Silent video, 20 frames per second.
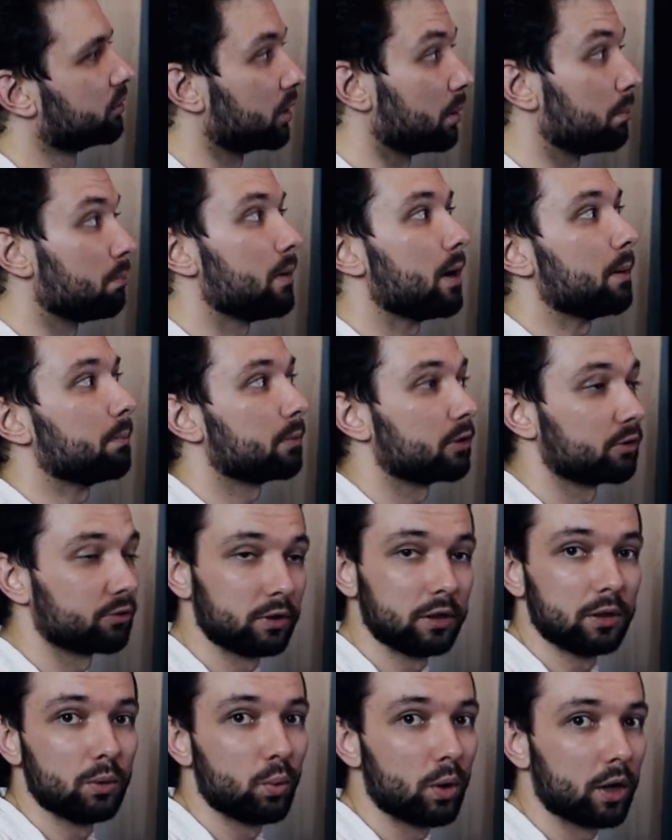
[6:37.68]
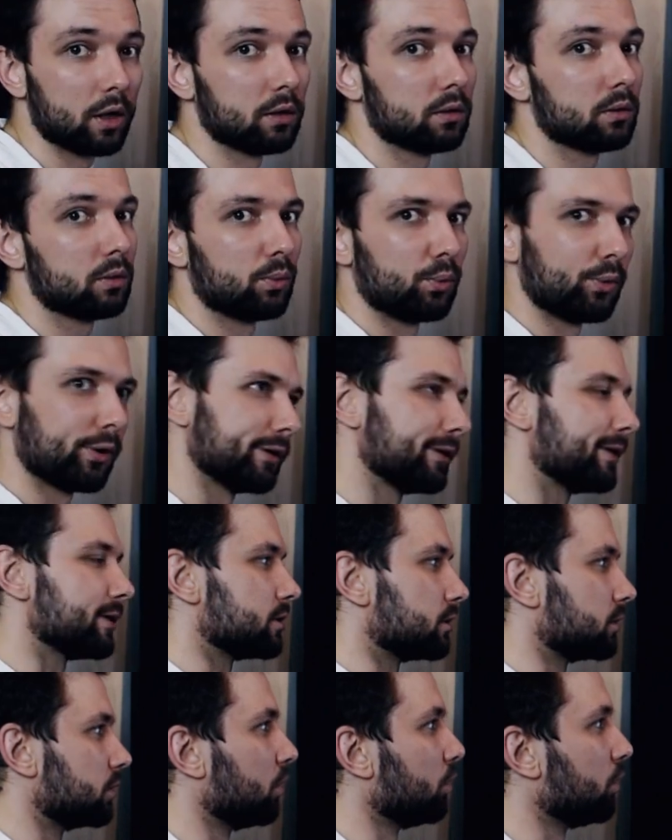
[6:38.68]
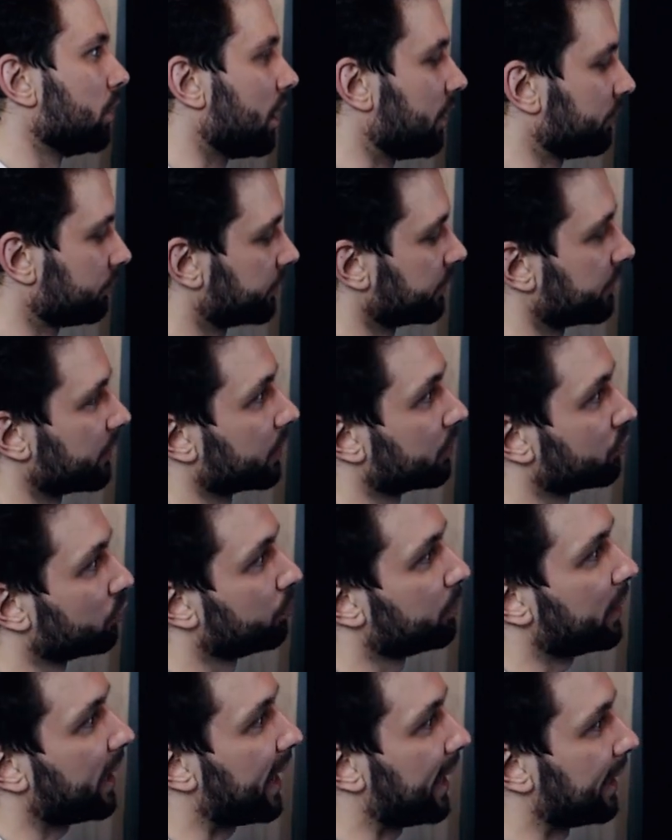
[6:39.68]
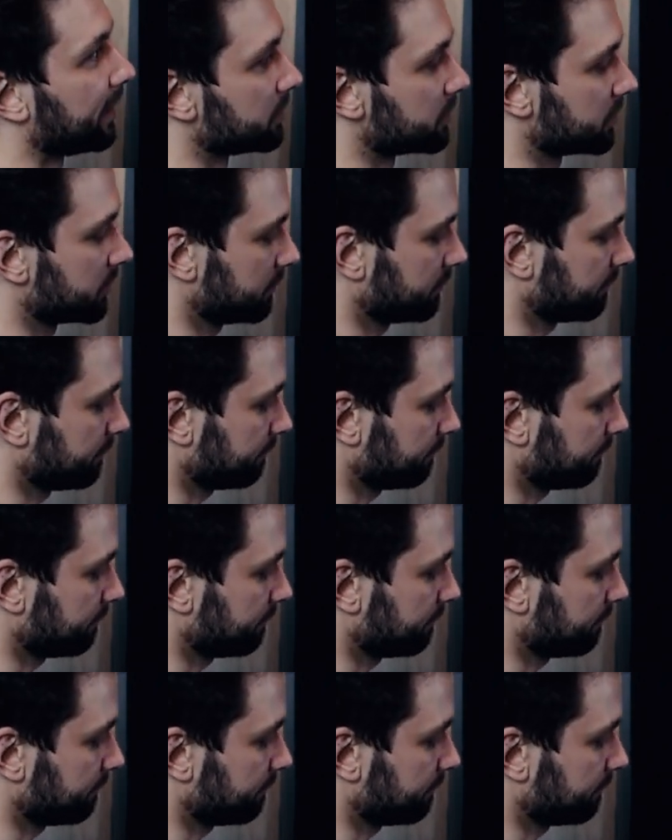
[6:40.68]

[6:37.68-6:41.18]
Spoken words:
remember really well where does it go after the group ends.